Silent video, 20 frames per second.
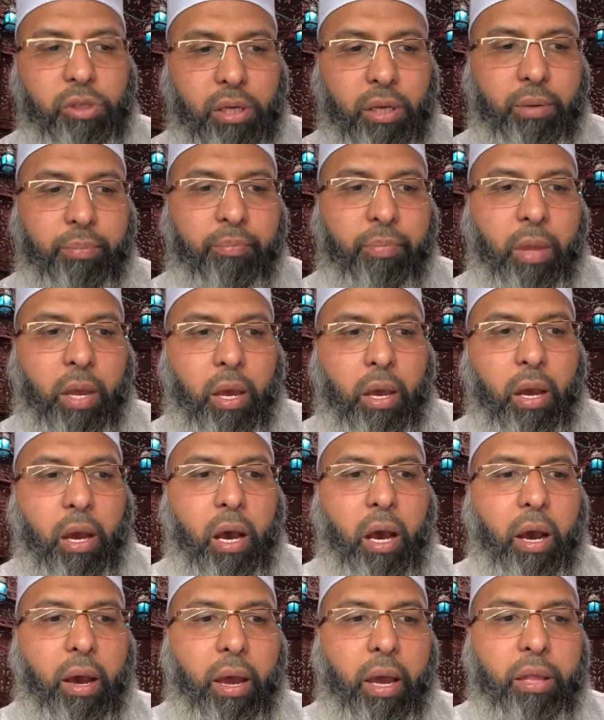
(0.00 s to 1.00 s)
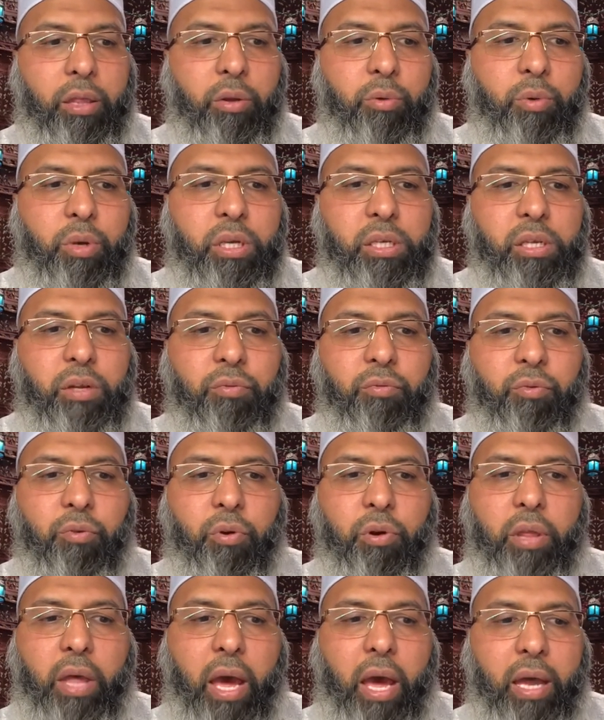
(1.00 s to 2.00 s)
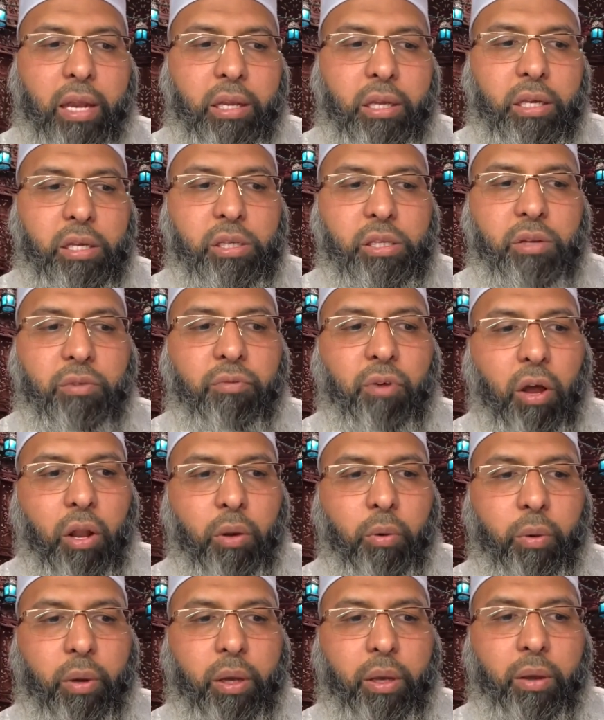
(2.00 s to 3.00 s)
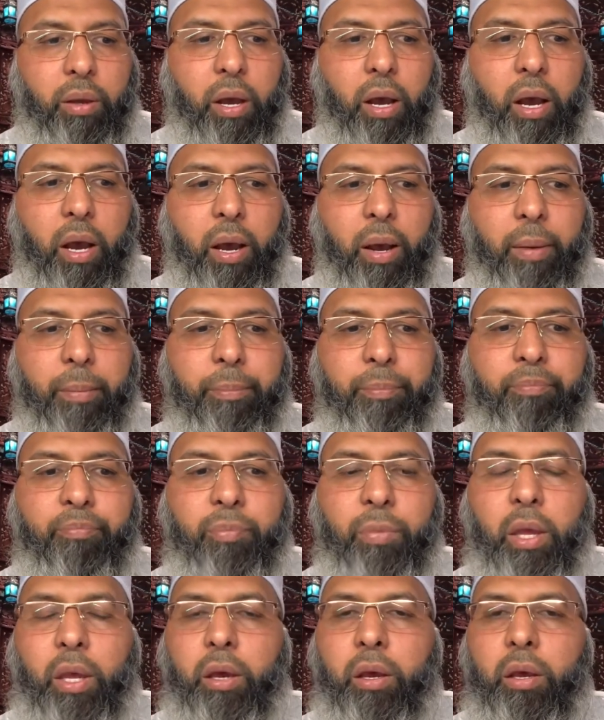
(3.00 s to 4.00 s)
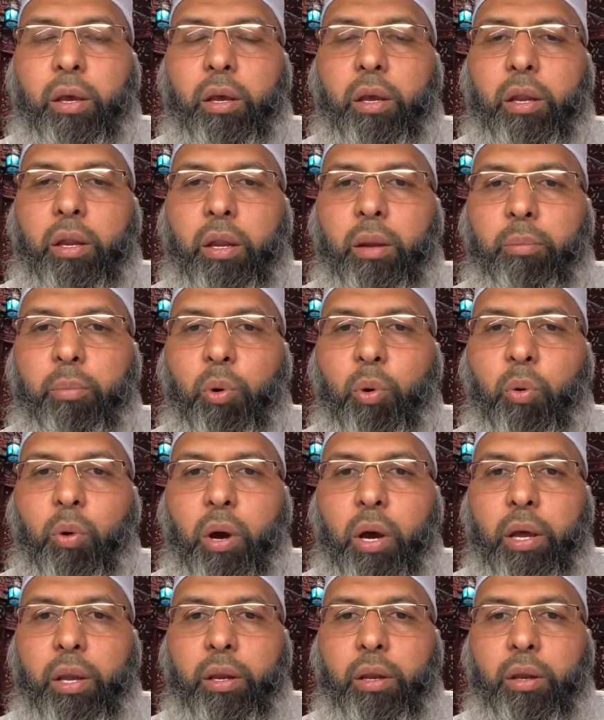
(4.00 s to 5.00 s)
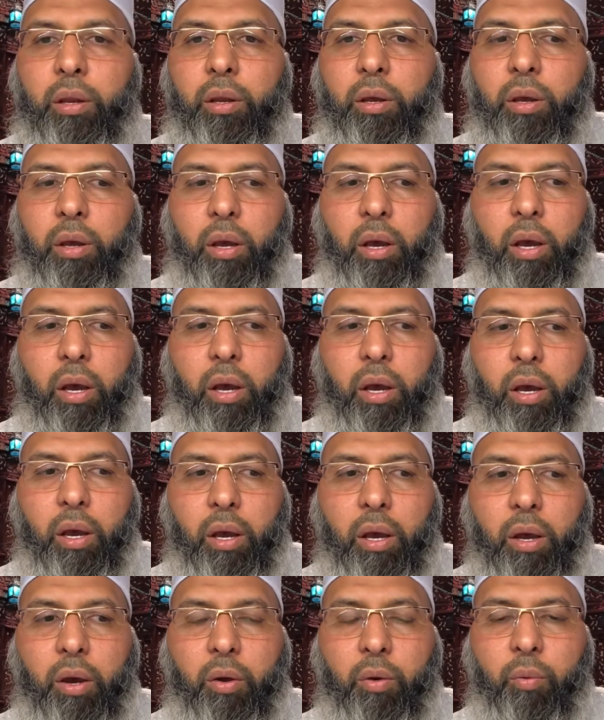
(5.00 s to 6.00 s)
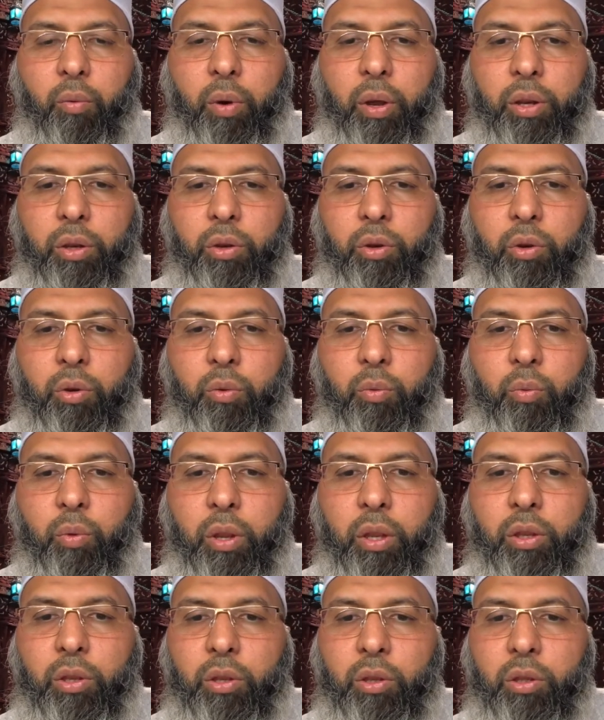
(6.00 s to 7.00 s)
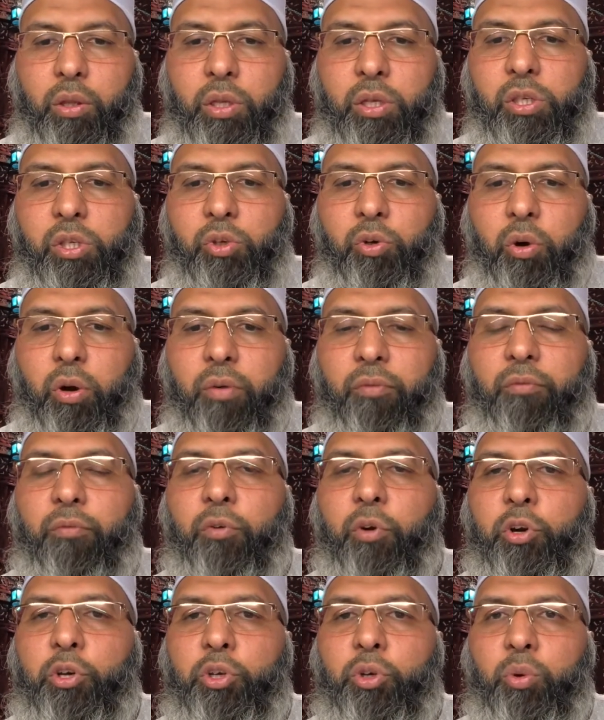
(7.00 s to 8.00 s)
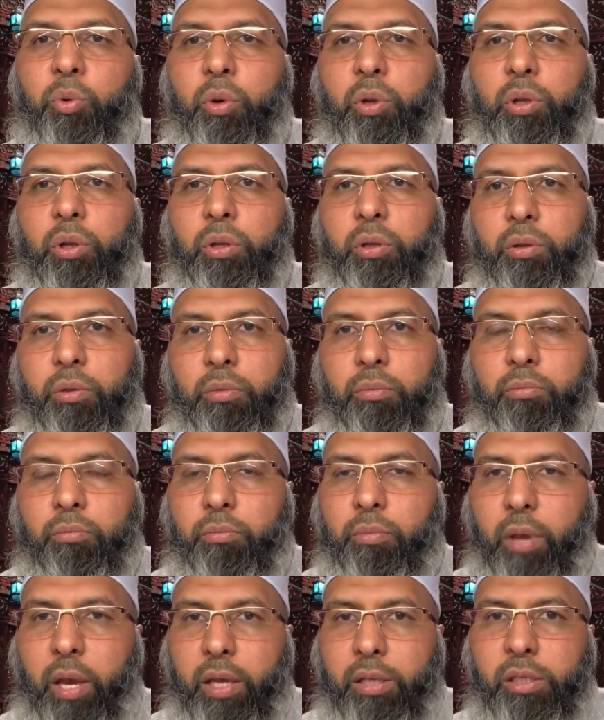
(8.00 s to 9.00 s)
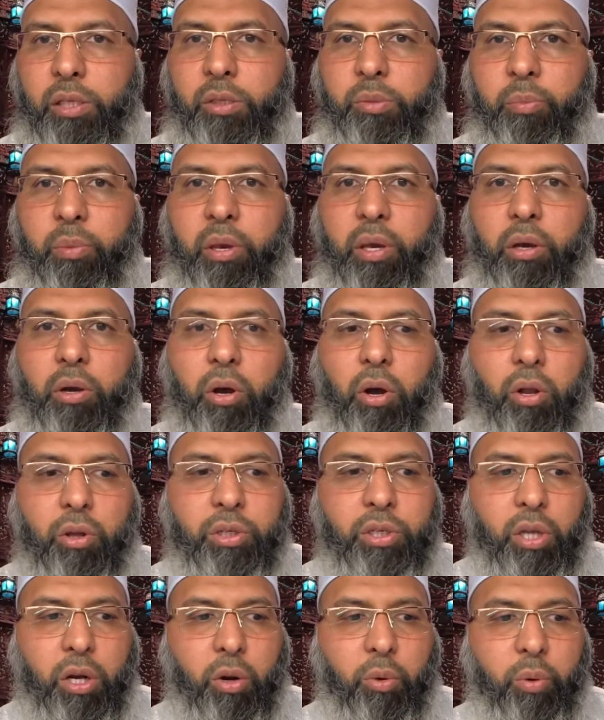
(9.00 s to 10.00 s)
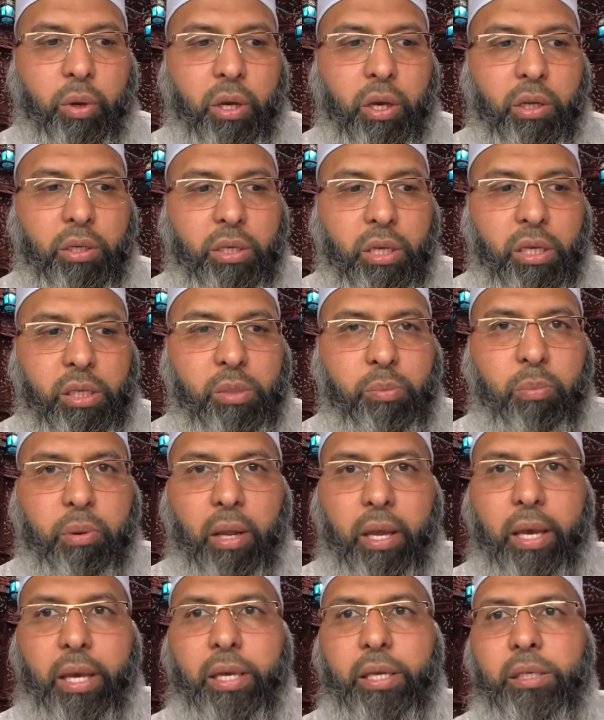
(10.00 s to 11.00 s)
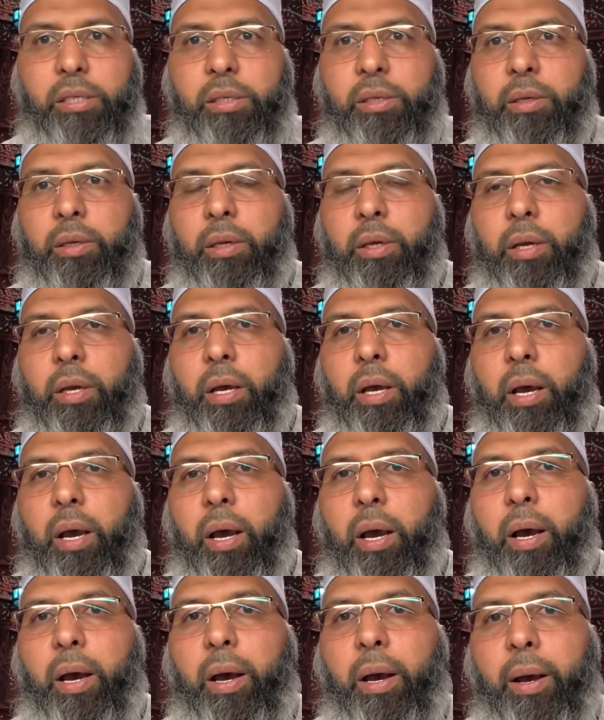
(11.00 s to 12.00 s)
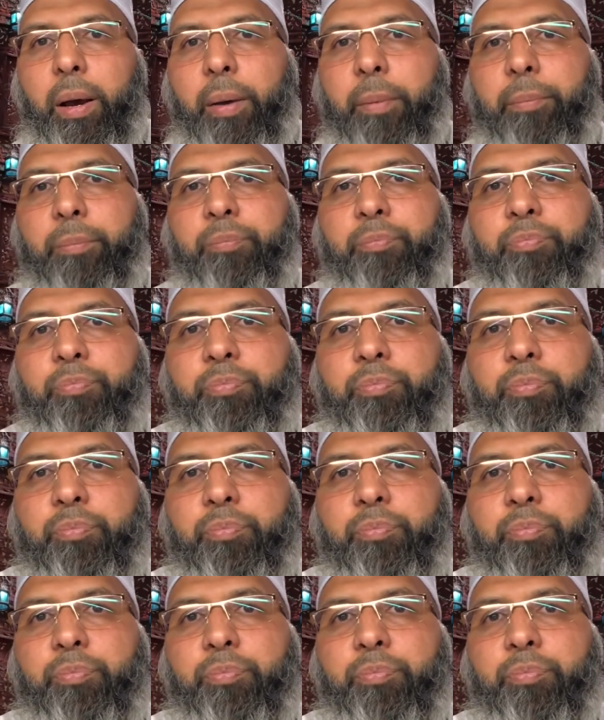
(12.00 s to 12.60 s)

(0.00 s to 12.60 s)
it. And the reason for that is the following. Number one, when this sort of virtual, as it's being called, Tarawih takes place, the